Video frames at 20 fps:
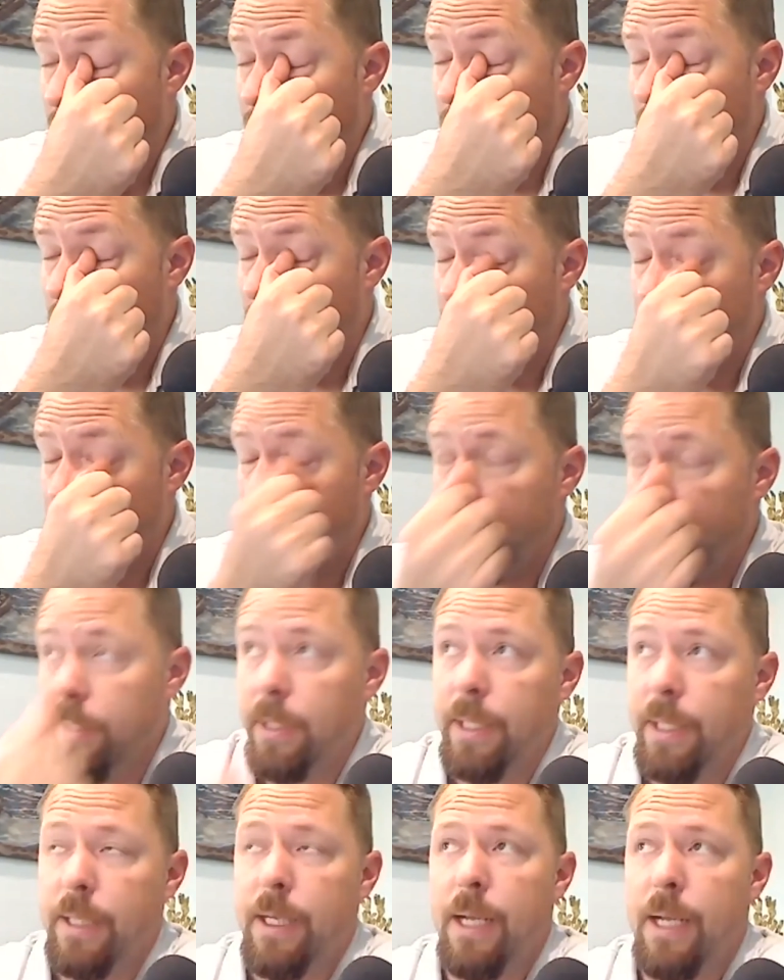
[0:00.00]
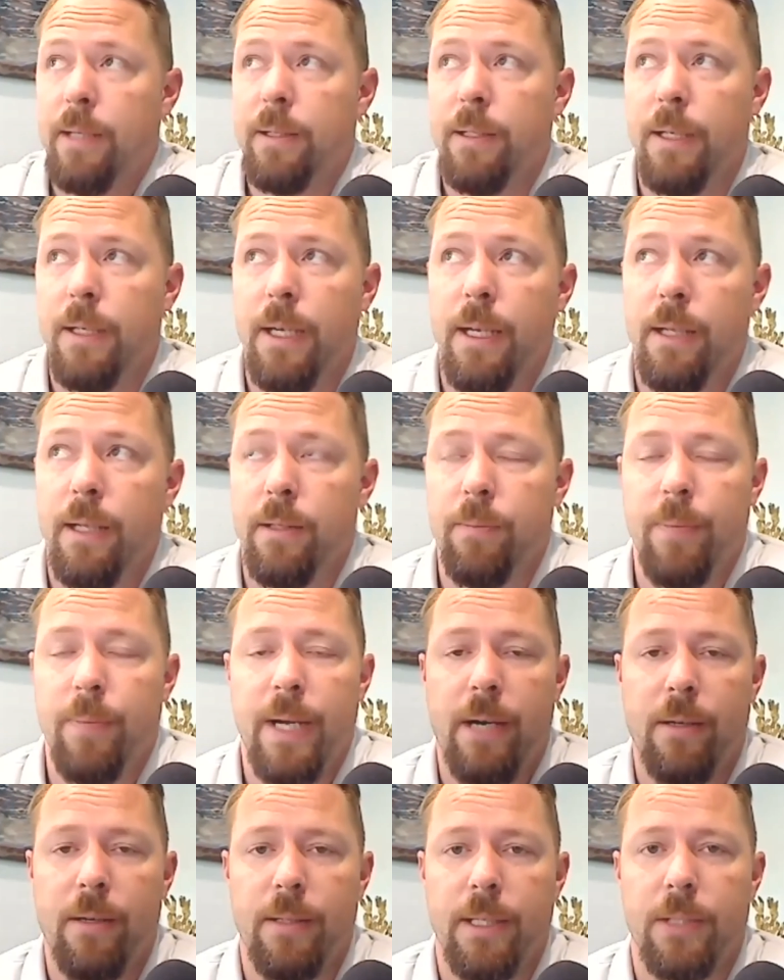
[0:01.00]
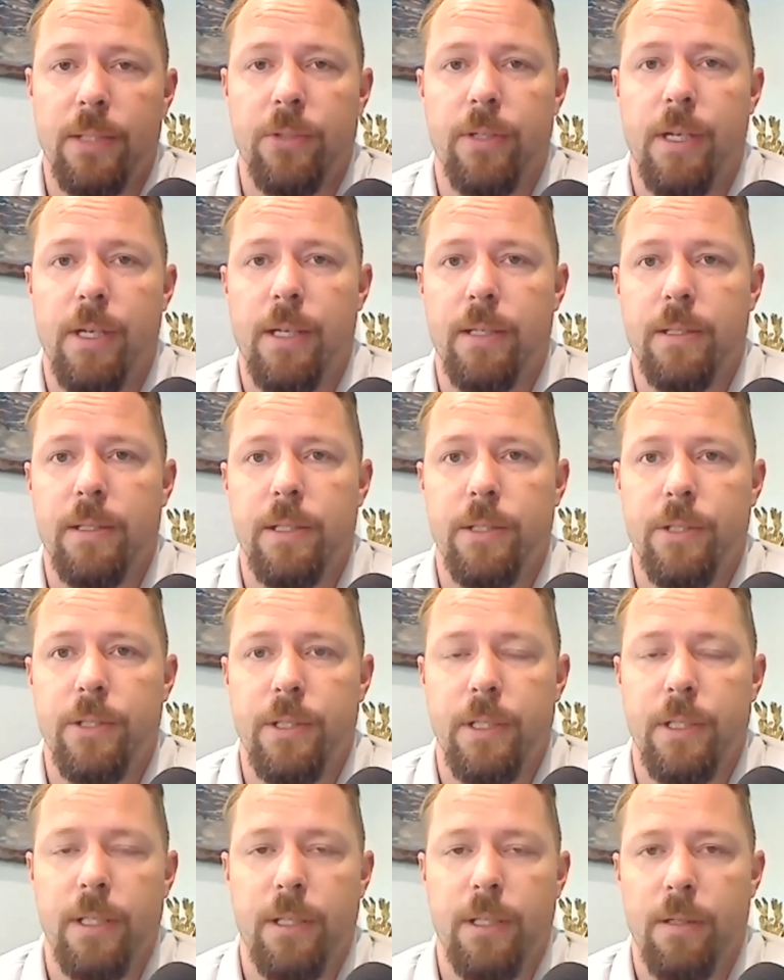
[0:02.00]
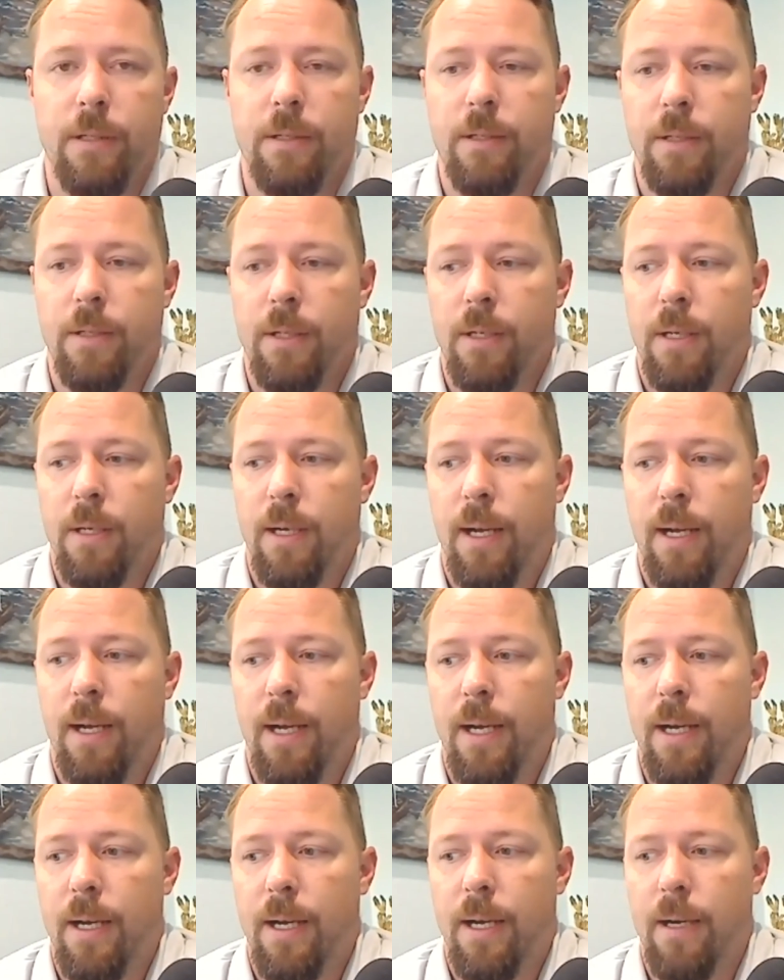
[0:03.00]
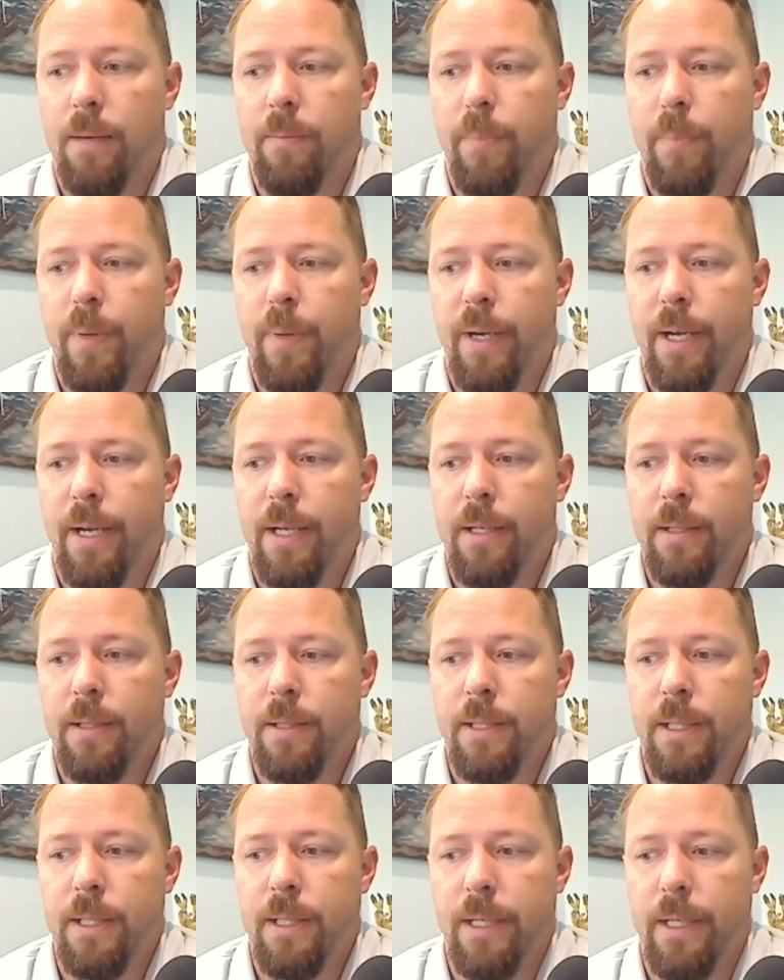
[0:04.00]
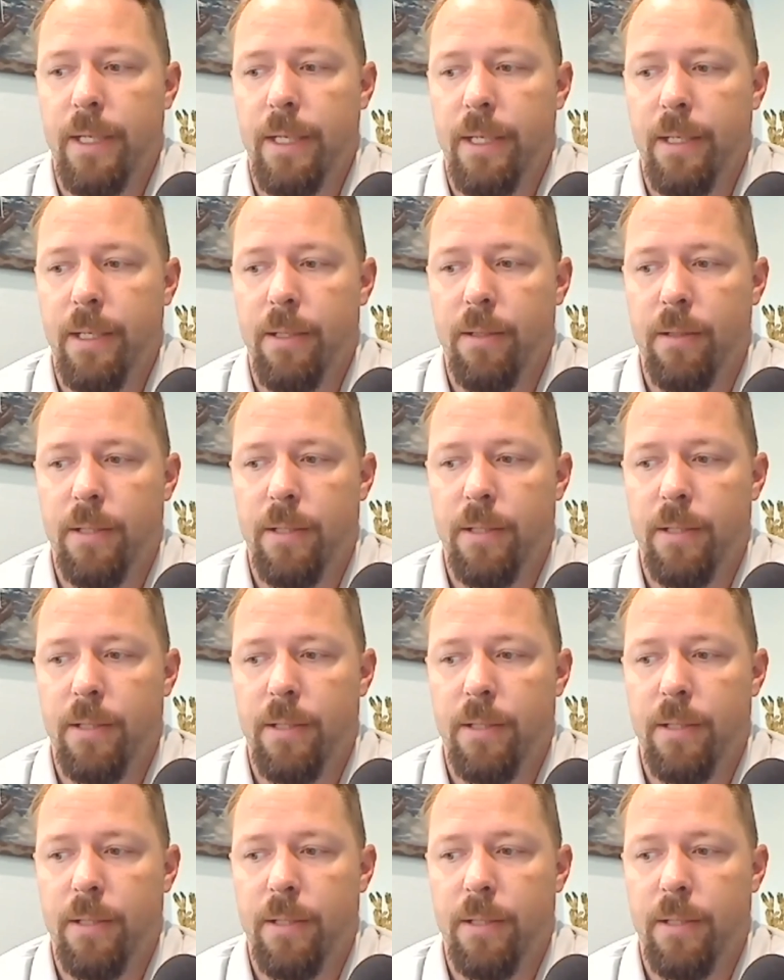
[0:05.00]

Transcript: personally not the power electronics engineer, but the